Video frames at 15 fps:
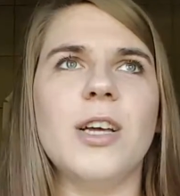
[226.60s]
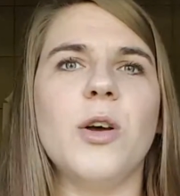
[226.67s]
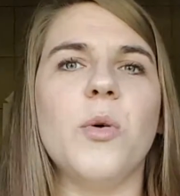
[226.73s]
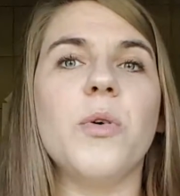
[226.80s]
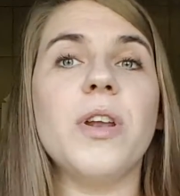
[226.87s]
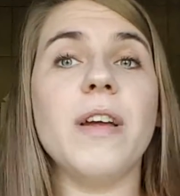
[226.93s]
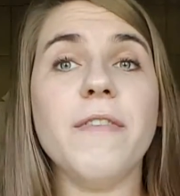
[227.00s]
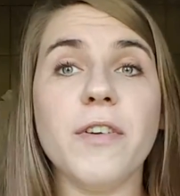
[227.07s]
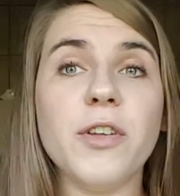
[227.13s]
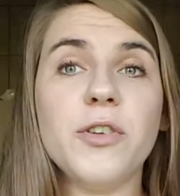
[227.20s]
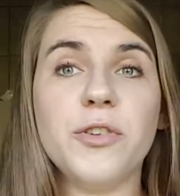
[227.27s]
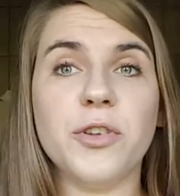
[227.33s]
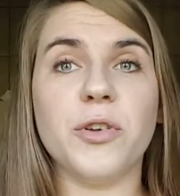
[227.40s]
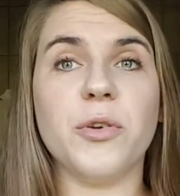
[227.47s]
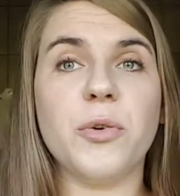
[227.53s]
whatever you
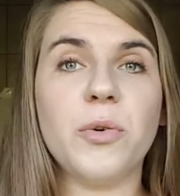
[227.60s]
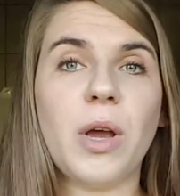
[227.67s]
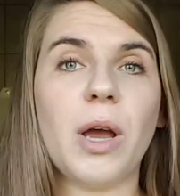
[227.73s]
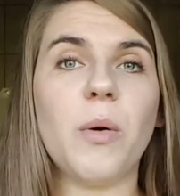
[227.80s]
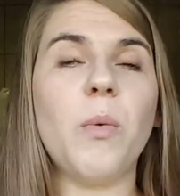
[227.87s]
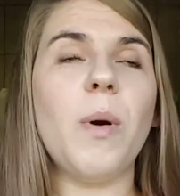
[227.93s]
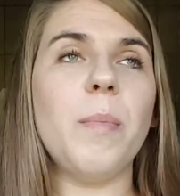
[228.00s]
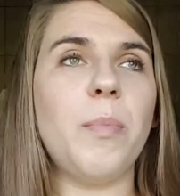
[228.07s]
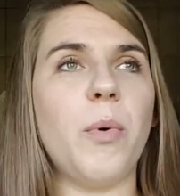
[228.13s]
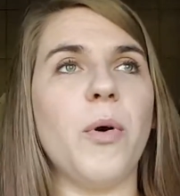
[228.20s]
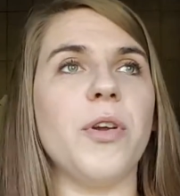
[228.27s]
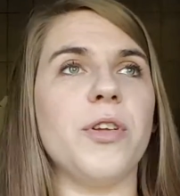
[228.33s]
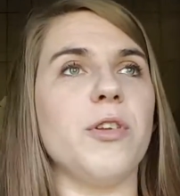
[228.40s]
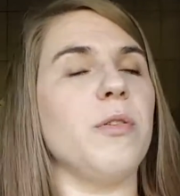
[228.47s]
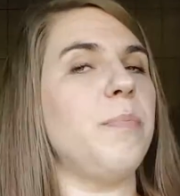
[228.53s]
do, at one
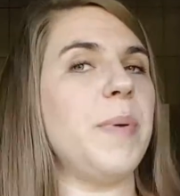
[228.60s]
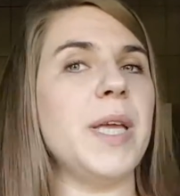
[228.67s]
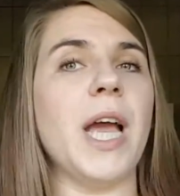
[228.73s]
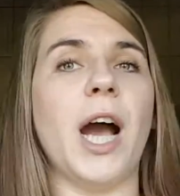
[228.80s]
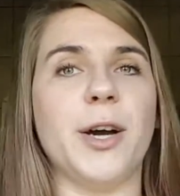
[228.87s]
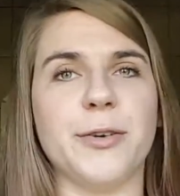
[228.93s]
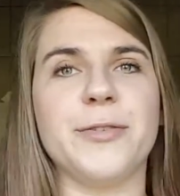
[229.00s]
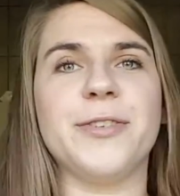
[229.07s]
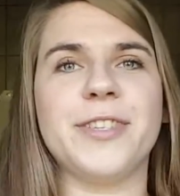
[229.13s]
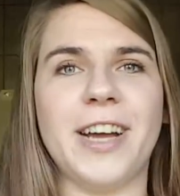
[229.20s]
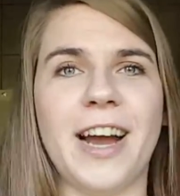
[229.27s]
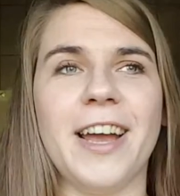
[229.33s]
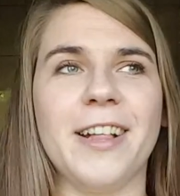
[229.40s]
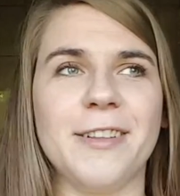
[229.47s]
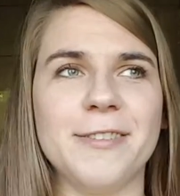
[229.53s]
point you'll be out of
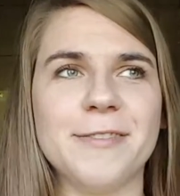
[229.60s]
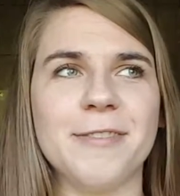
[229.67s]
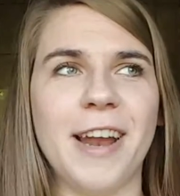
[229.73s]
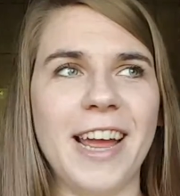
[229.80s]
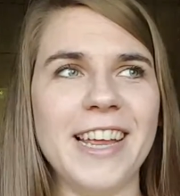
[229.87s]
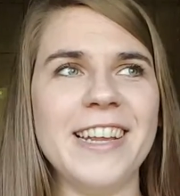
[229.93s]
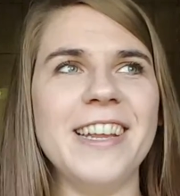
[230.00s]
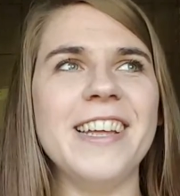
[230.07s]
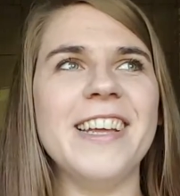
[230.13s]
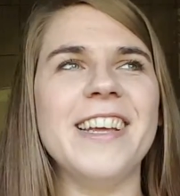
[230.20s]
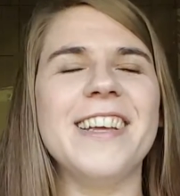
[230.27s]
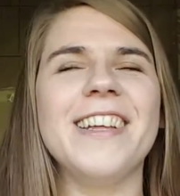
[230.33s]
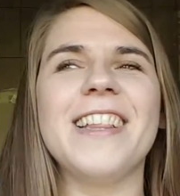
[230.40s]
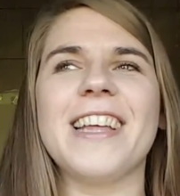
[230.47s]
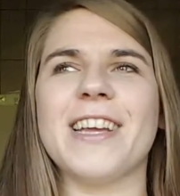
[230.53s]
style, right?
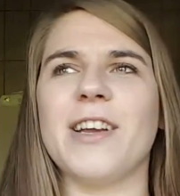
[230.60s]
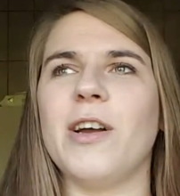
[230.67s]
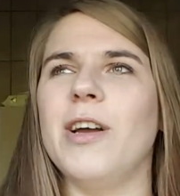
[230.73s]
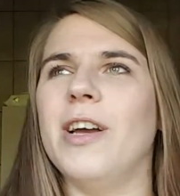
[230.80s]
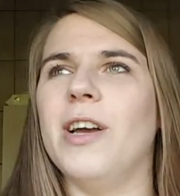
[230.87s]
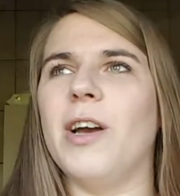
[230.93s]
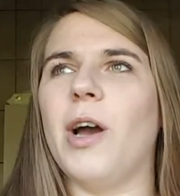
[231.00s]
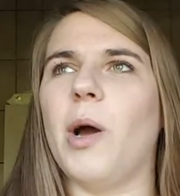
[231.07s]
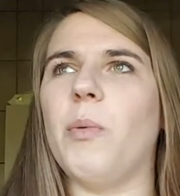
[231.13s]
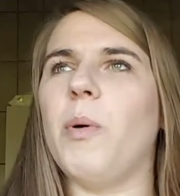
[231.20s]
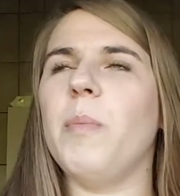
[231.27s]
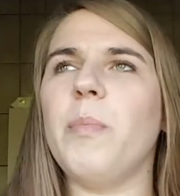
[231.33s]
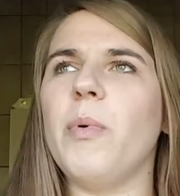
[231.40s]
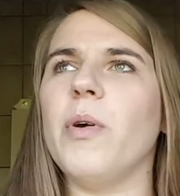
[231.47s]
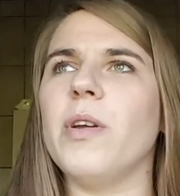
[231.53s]
Like, at
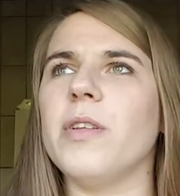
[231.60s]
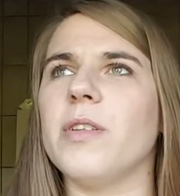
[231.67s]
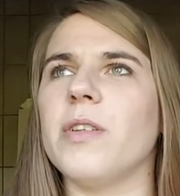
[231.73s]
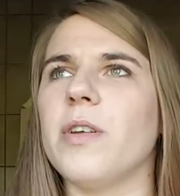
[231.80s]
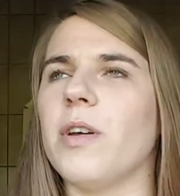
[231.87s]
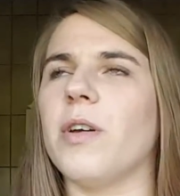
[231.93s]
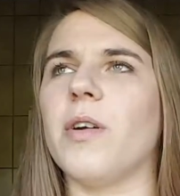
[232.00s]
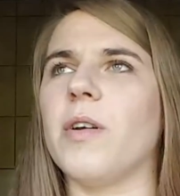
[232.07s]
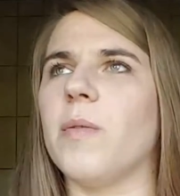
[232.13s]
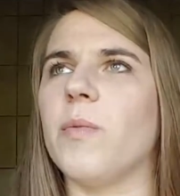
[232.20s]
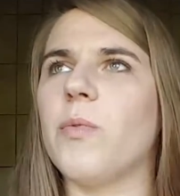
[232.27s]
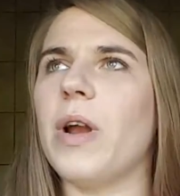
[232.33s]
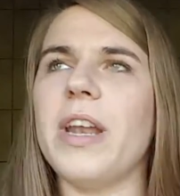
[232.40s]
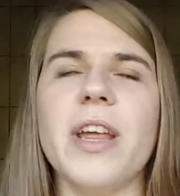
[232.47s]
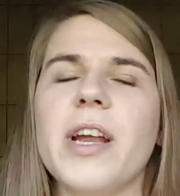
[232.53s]
one point,
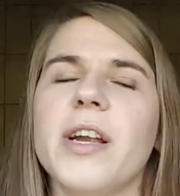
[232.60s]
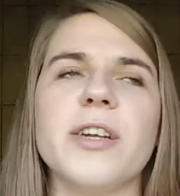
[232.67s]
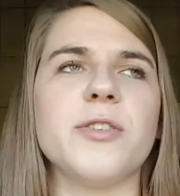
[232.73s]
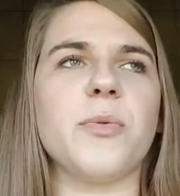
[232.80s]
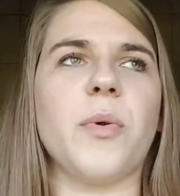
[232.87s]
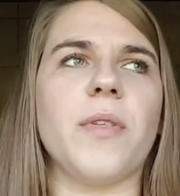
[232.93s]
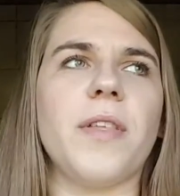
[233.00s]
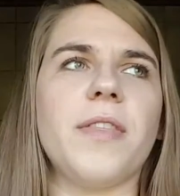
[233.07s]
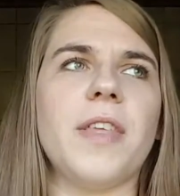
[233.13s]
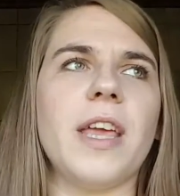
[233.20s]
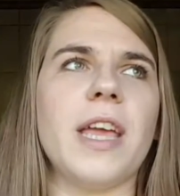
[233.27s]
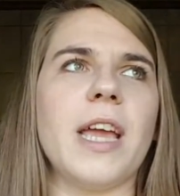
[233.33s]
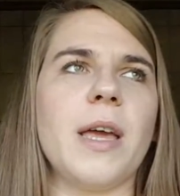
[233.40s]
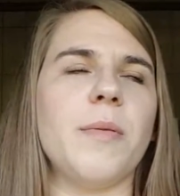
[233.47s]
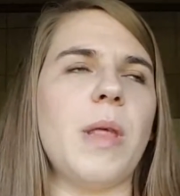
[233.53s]
red hairs were the
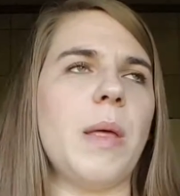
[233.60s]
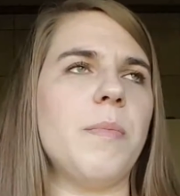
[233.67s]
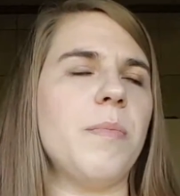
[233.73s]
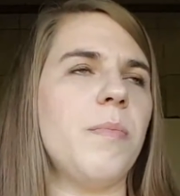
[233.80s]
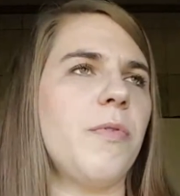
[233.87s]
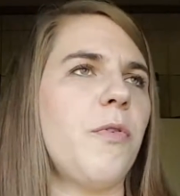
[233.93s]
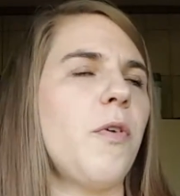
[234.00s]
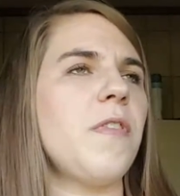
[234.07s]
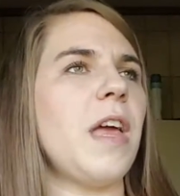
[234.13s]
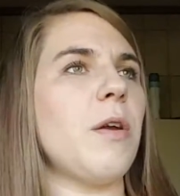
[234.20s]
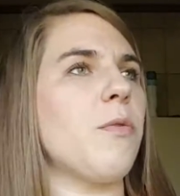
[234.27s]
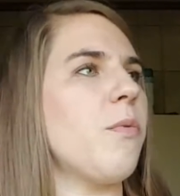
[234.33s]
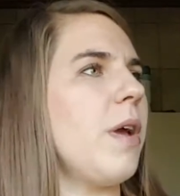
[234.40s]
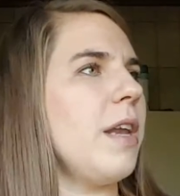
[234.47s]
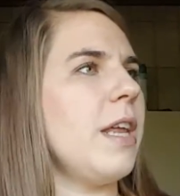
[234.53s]
thing, and before that,
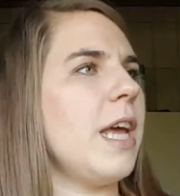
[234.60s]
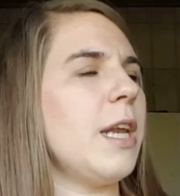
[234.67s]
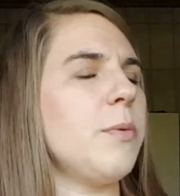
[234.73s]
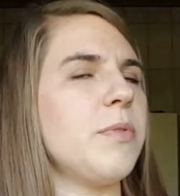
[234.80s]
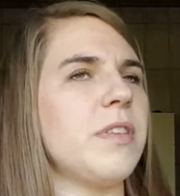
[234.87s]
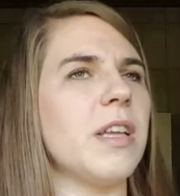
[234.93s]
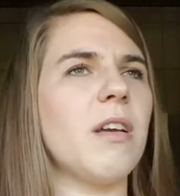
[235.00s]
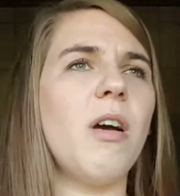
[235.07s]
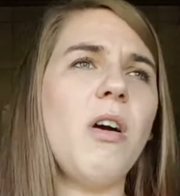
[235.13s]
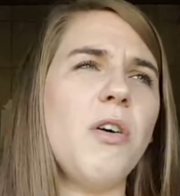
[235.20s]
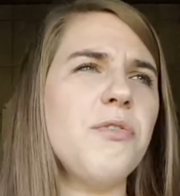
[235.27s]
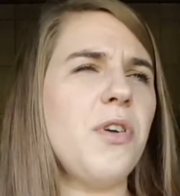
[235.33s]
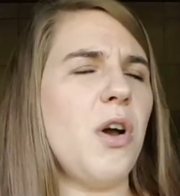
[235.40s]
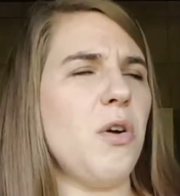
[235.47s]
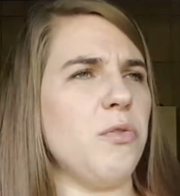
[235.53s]
redhead was like, oh
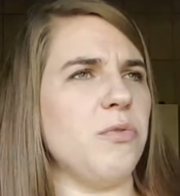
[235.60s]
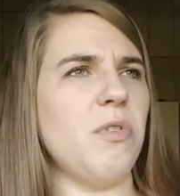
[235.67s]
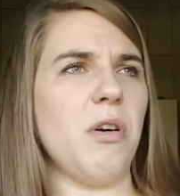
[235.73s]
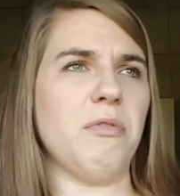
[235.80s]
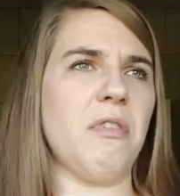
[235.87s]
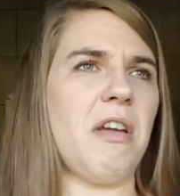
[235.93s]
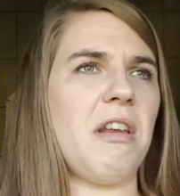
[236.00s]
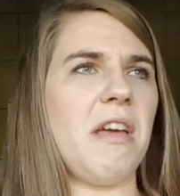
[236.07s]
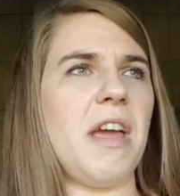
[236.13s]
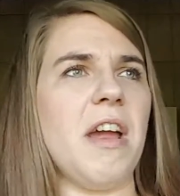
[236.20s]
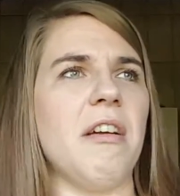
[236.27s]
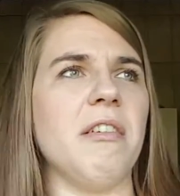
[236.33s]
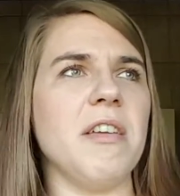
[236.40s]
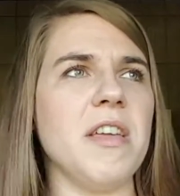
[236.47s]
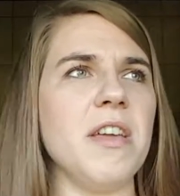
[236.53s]
no, not red
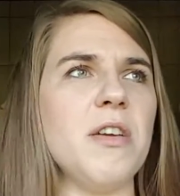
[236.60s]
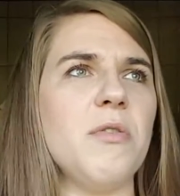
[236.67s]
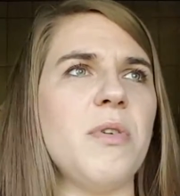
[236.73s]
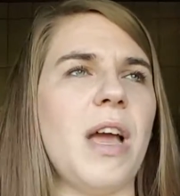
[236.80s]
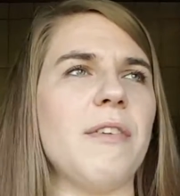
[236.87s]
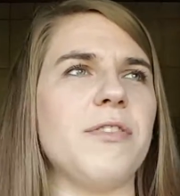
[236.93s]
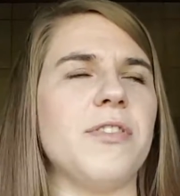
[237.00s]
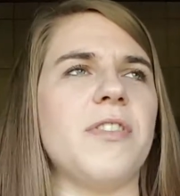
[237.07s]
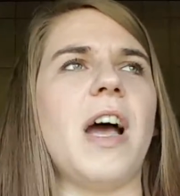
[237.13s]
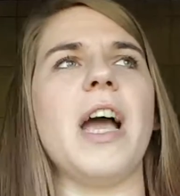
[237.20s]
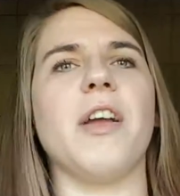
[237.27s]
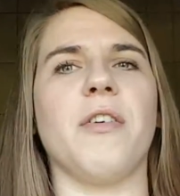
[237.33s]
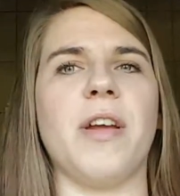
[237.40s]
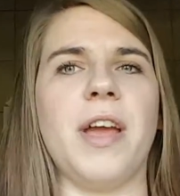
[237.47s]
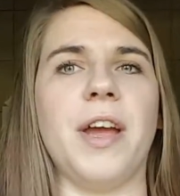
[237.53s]
hair, ew, you have to dye
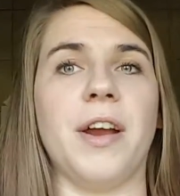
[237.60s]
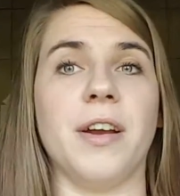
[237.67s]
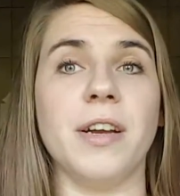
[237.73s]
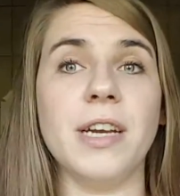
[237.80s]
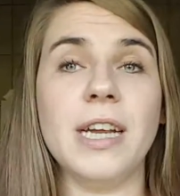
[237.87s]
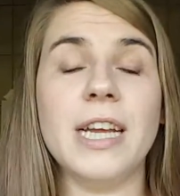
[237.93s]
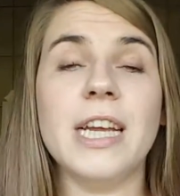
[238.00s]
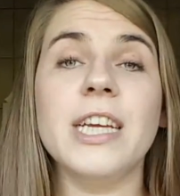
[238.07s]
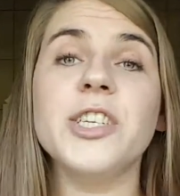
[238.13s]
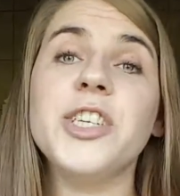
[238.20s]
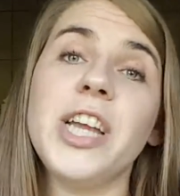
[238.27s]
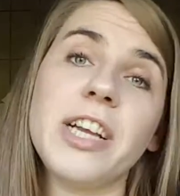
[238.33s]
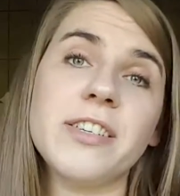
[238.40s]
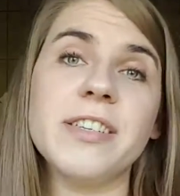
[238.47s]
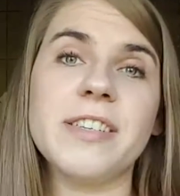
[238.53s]
your hair.
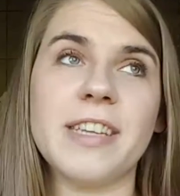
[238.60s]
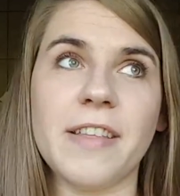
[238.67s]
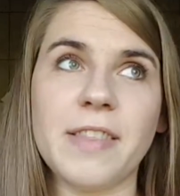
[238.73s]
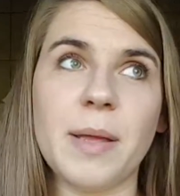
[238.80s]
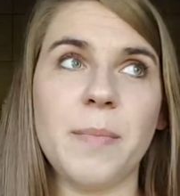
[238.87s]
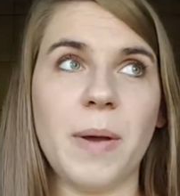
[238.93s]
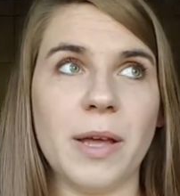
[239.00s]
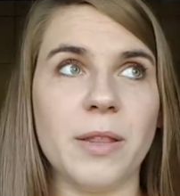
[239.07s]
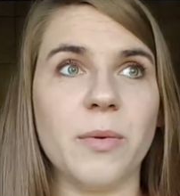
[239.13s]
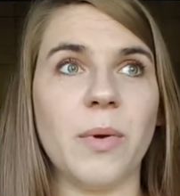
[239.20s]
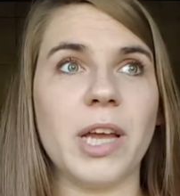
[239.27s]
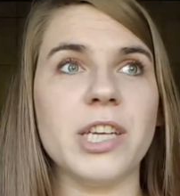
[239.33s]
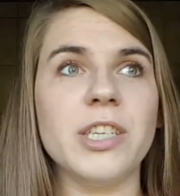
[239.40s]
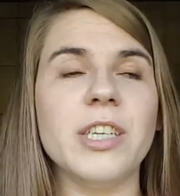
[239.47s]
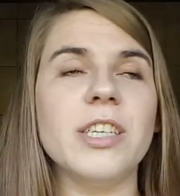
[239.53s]
She actually said that, by the
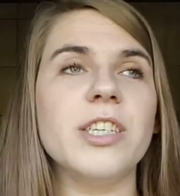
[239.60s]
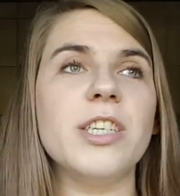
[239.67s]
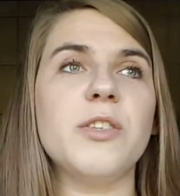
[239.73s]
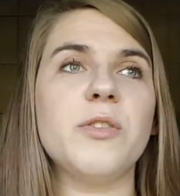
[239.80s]
way. She